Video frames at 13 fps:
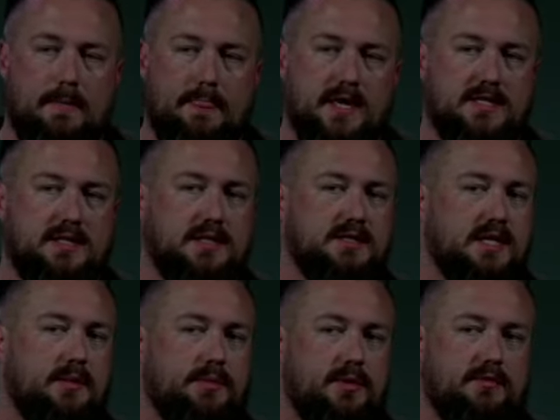is an
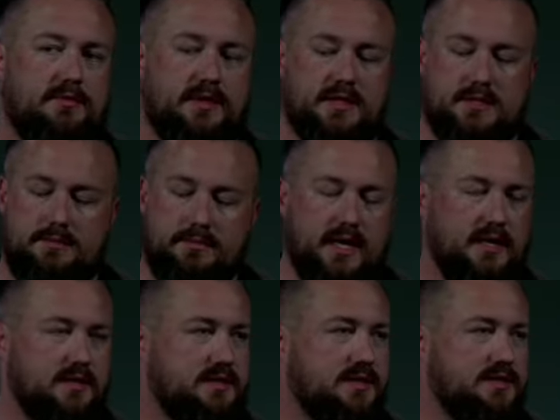example of this
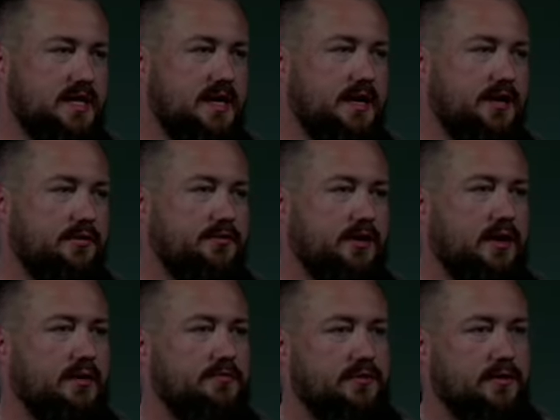man's desire for
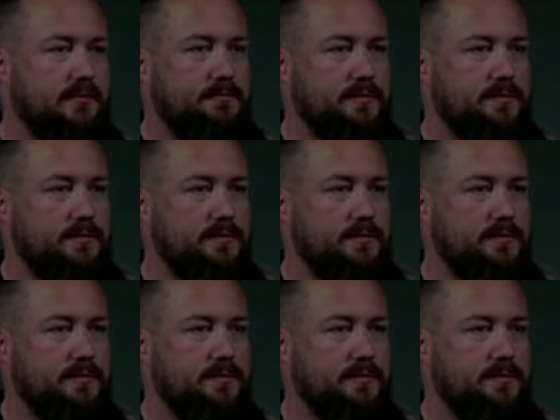comfort.